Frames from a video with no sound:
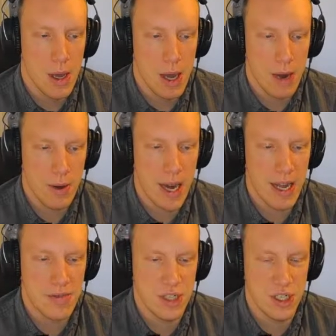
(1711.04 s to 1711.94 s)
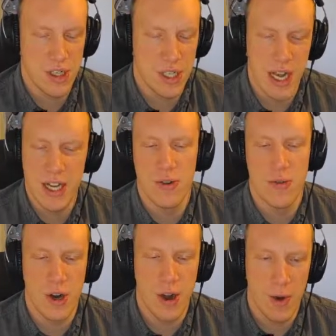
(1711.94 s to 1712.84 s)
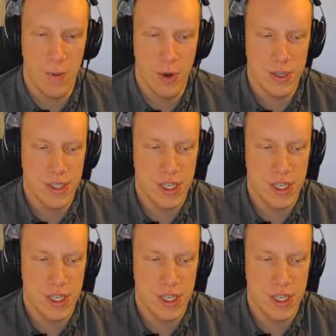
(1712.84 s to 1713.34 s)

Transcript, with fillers: Our lives and society require various